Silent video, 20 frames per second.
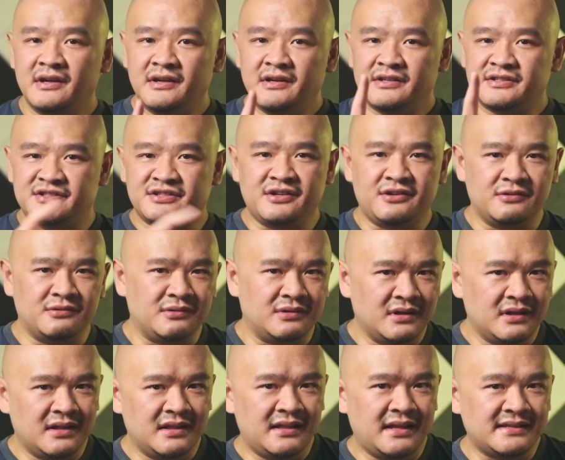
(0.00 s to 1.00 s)
So
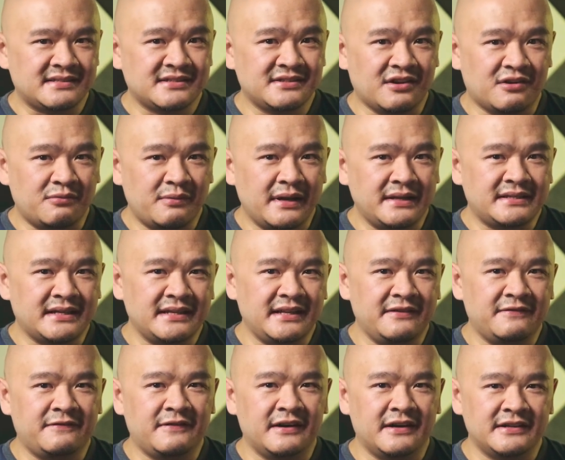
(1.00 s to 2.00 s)
let's not wait any
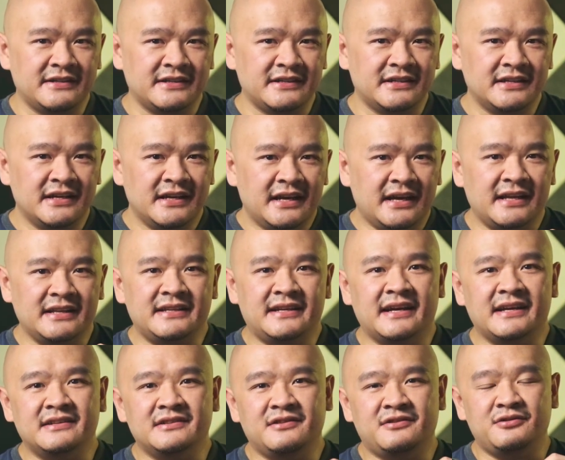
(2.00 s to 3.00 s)
further and
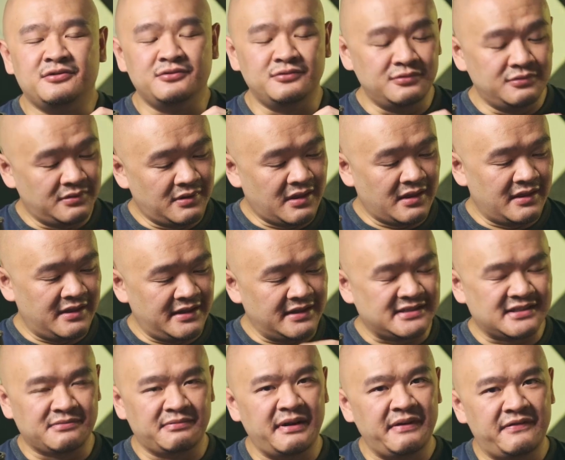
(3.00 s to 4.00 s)
get into
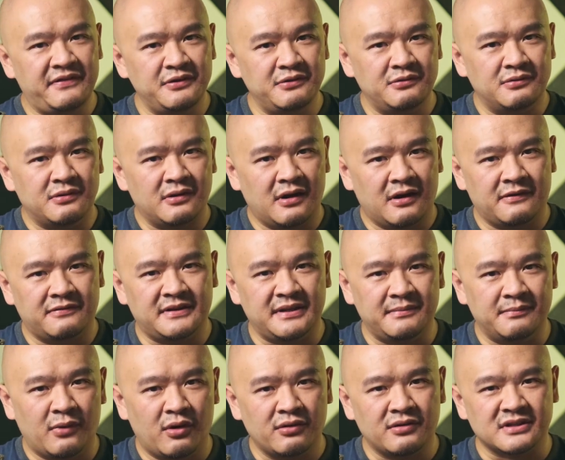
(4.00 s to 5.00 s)
this review of the
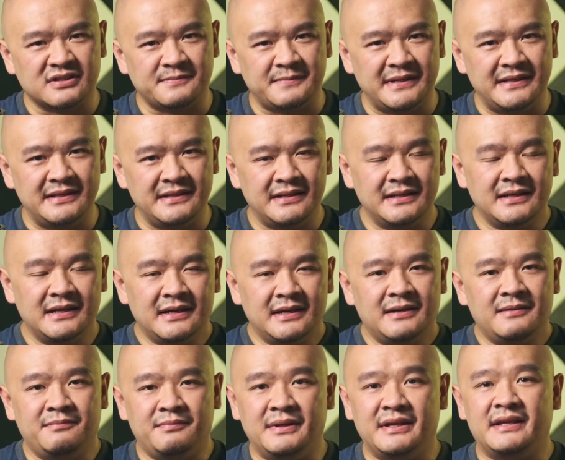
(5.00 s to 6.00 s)
Motospeed
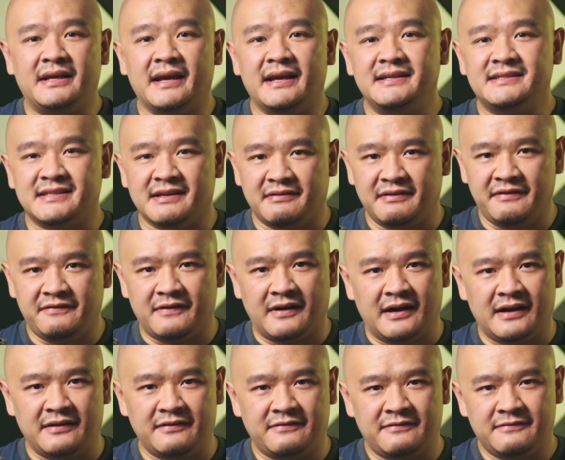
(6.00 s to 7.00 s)
BK75.